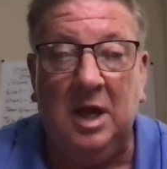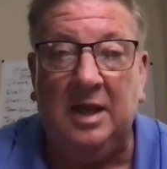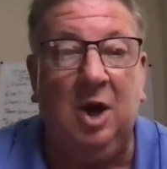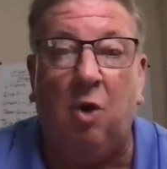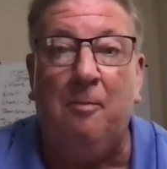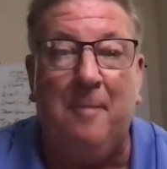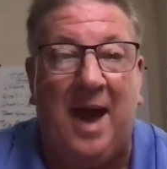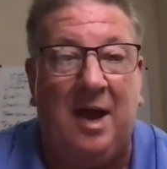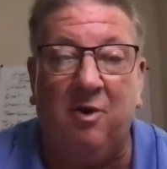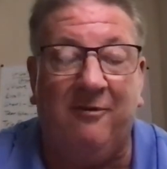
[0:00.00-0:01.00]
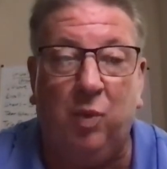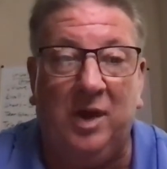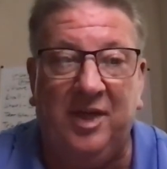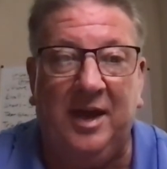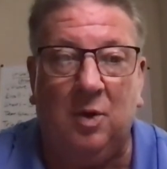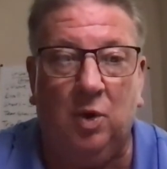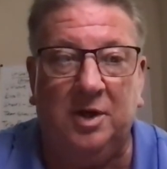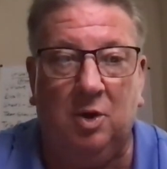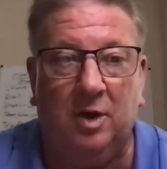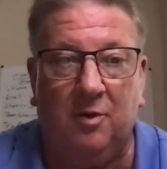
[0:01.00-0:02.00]
It don't matter if we think we're
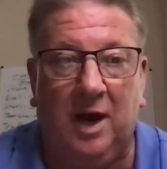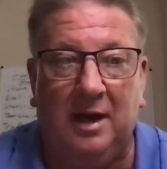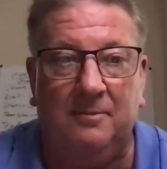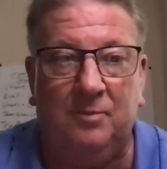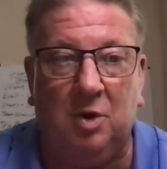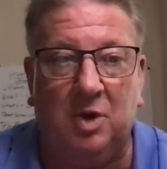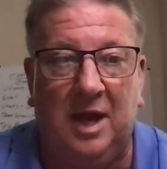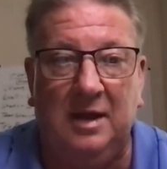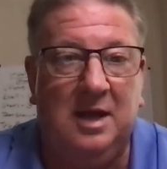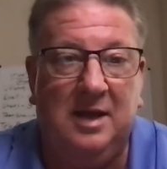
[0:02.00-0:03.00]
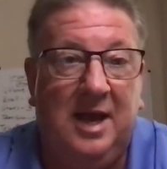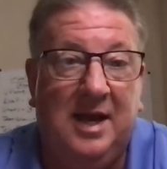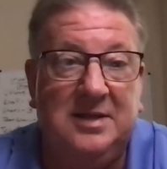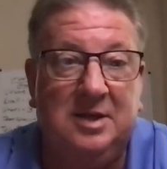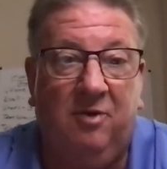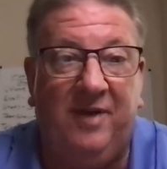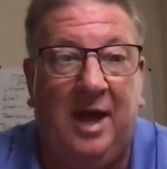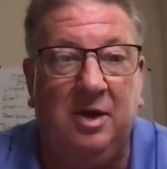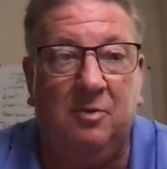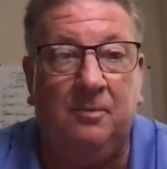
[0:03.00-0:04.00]
doing it right. Okay, that has no
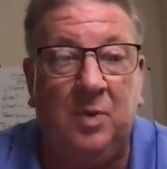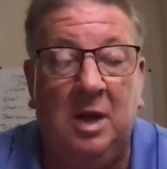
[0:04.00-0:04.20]
value.